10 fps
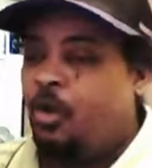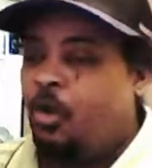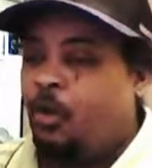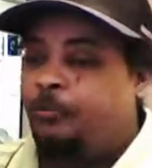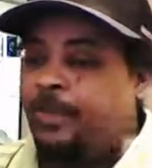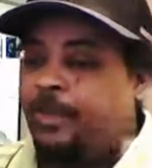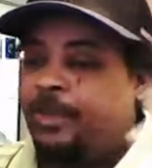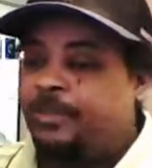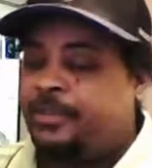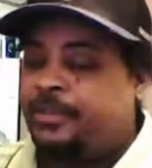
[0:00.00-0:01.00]
off
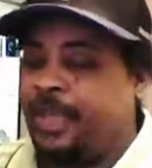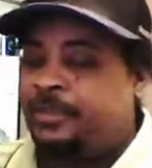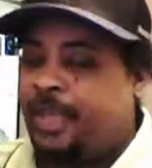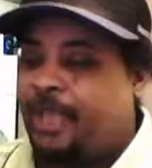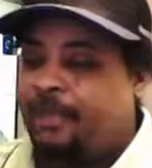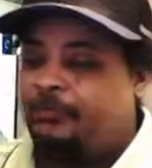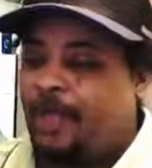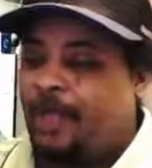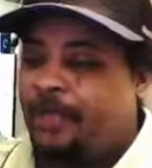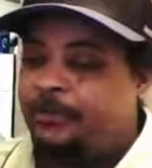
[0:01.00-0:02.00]
and it's like
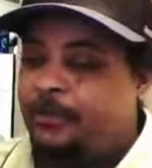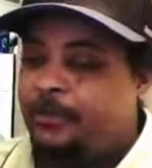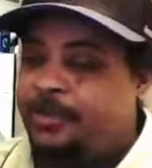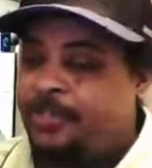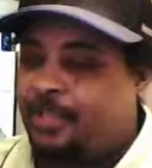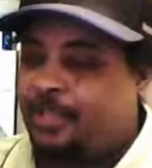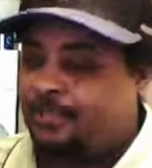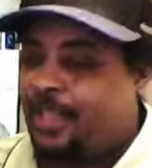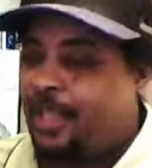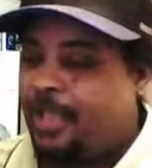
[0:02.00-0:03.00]
95 degrees
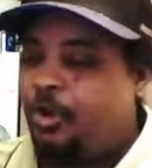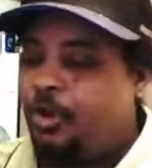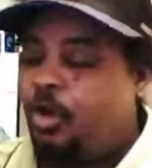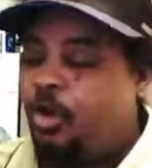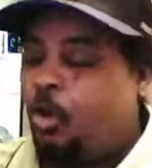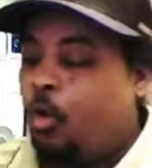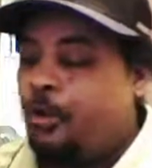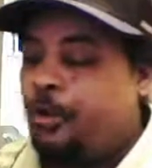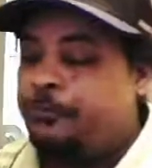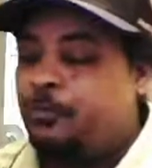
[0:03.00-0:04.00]
outside.
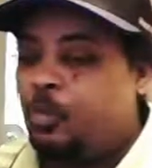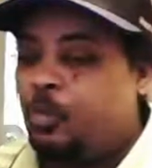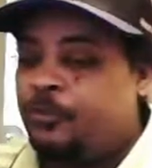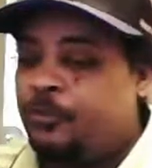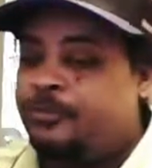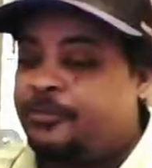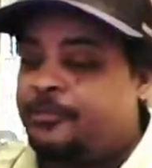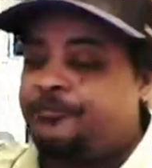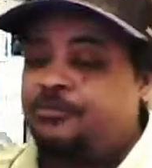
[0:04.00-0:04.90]
Or even worse,